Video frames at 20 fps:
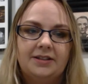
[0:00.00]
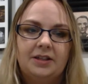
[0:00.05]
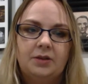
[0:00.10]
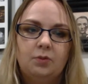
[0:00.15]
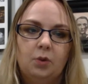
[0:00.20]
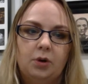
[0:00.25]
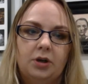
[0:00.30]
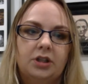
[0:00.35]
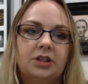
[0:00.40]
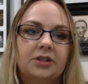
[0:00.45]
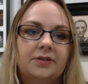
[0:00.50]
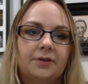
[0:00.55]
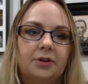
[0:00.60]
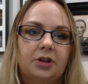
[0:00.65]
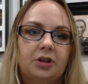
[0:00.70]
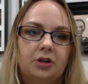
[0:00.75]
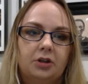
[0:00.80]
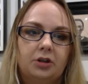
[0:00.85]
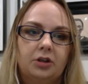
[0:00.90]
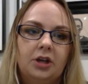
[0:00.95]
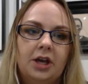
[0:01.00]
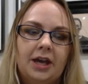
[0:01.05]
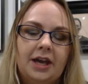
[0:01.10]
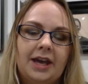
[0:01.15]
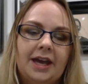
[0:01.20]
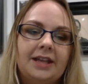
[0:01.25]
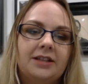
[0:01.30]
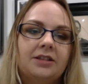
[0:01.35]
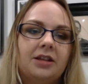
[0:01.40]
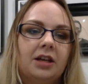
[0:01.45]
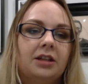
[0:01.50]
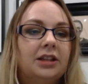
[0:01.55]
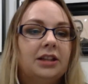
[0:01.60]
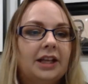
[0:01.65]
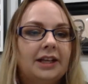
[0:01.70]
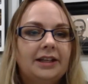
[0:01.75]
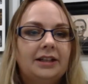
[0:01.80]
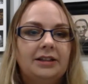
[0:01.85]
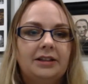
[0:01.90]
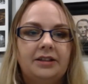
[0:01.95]
works for you, it's
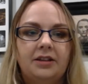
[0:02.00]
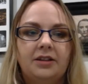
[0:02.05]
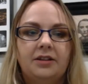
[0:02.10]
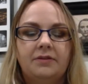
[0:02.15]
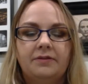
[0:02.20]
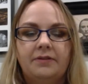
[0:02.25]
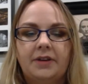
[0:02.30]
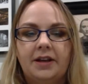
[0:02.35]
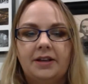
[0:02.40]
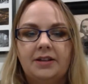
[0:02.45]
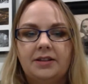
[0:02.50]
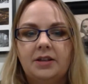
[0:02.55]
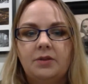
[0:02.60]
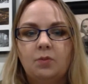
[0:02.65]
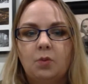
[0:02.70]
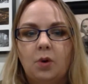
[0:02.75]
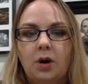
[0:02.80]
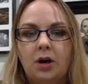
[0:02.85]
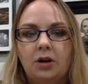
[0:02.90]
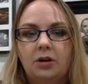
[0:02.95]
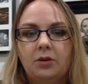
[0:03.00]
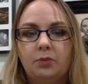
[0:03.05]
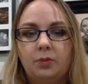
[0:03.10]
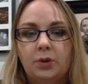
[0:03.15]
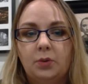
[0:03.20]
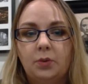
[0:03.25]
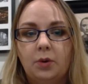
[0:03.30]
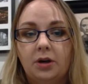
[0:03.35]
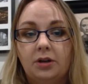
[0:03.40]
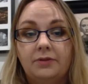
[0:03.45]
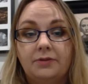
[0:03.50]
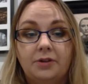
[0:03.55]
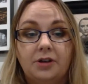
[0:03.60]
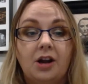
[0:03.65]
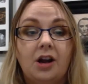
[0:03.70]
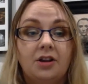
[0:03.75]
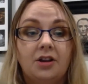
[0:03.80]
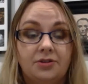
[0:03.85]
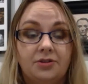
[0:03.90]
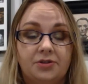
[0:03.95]
unlikely that the vaccine will work for
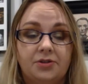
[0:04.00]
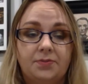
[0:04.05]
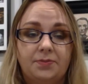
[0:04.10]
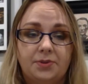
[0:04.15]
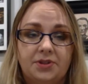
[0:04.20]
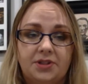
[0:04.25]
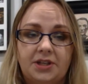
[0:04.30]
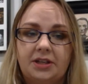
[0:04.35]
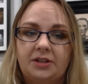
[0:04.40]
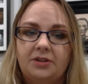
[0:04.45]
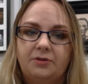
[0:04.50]
100% of